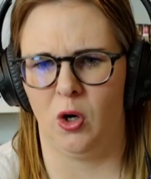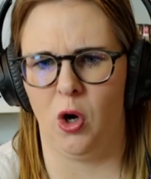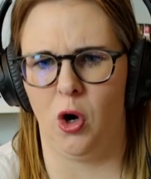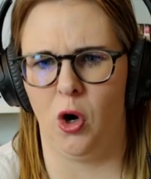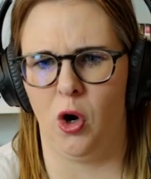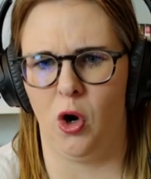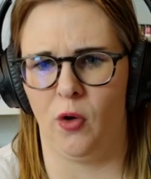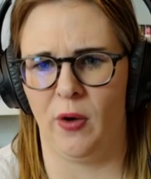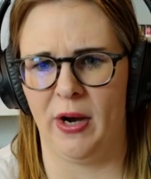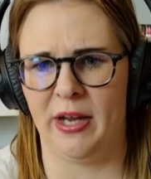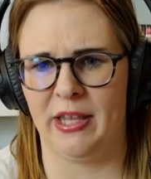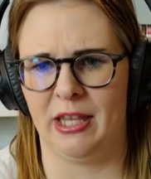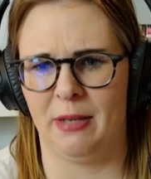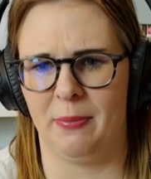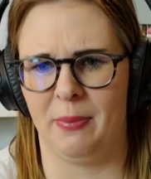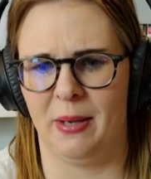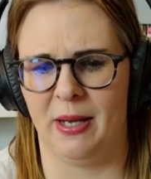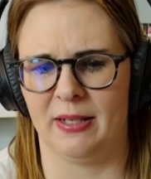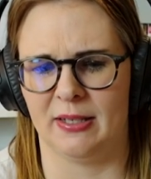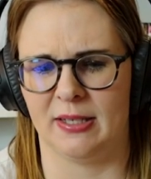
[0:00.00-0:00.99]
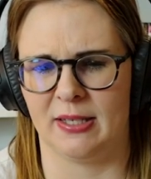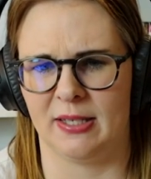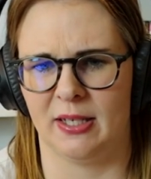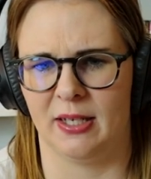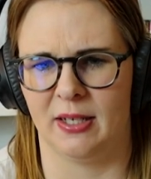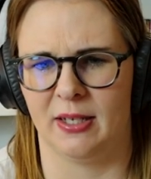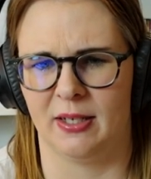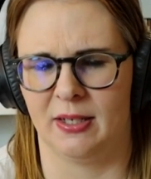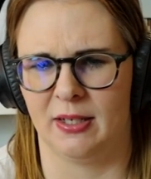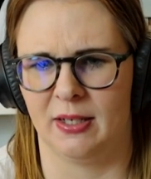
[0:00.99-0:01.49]
Oh, right in the
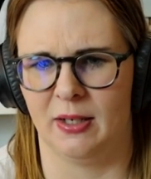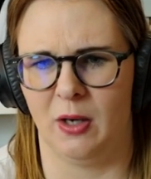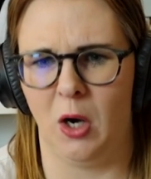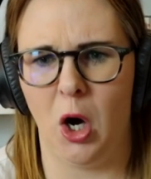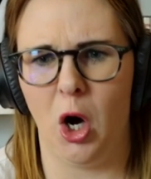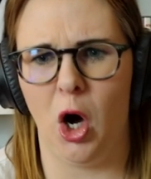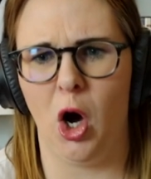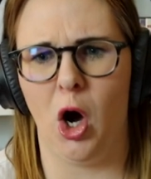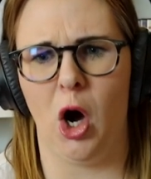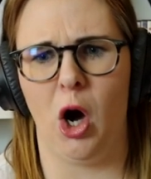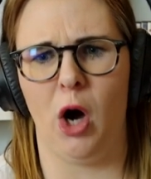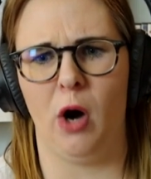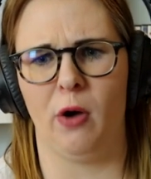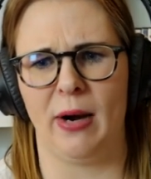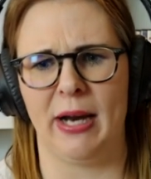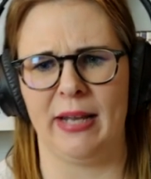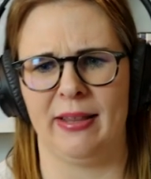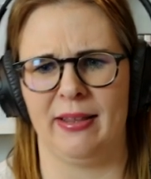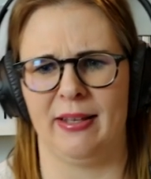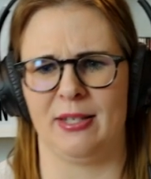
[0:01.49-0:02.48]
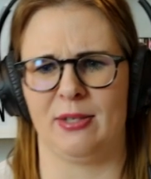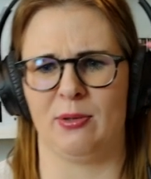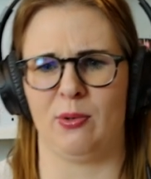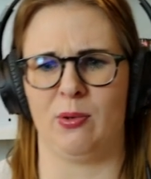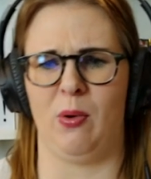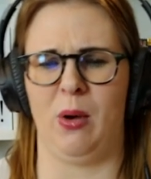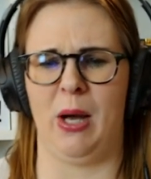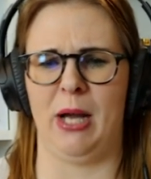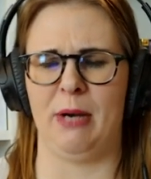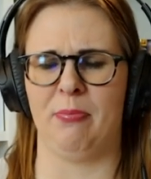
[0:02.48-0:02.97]
bits. Oh, right in this
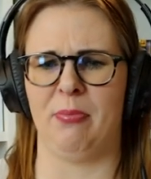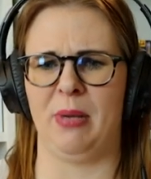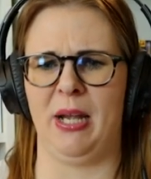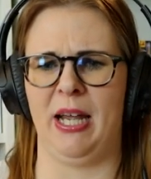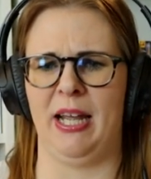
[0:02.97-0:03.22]
one